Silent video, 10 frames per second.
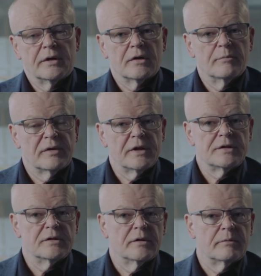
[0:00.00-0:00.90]
the
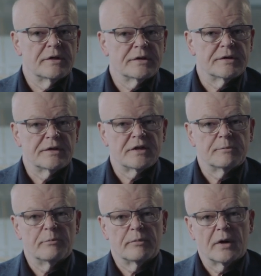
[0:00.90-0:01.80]
completion of the risk
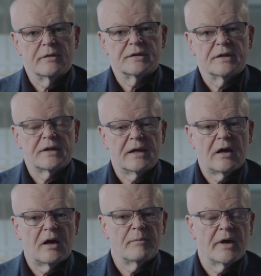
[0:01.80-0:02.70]
assessment process,
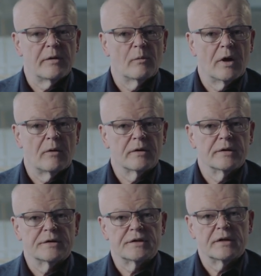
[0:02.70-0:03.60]
LR may well
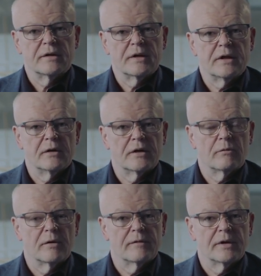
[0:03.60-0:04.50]
consider the
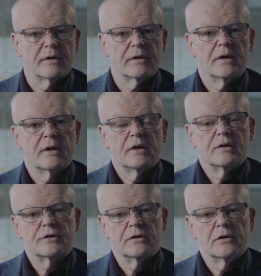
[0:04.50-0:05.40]
equivalent
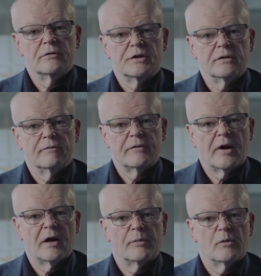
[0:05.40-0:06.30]
solution
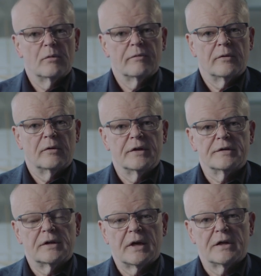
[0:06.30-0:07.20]
viable for
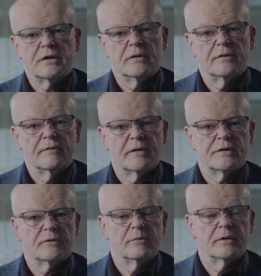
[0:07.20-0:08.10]
installation on the
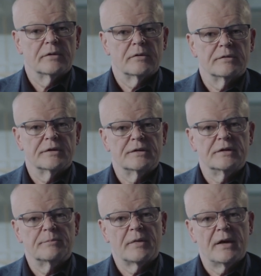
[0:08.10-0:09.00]
vessel, but of course this
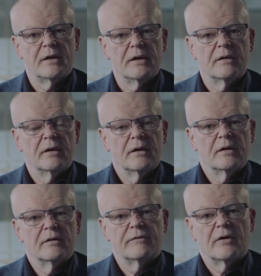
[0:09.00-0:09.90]
is pending
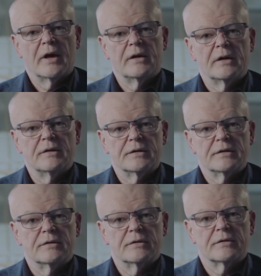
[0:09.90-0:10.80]
the findings and